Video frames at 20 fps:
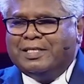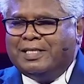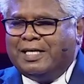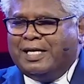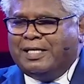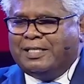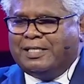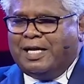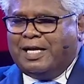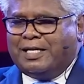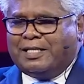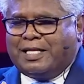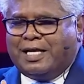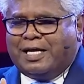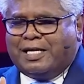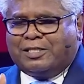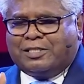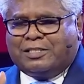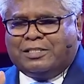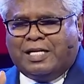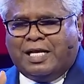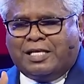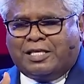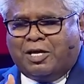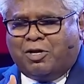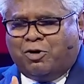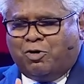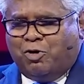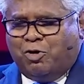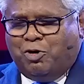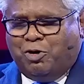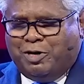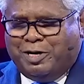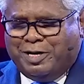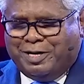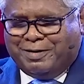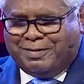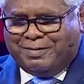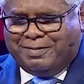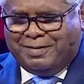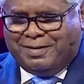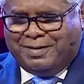In that there is nothing good.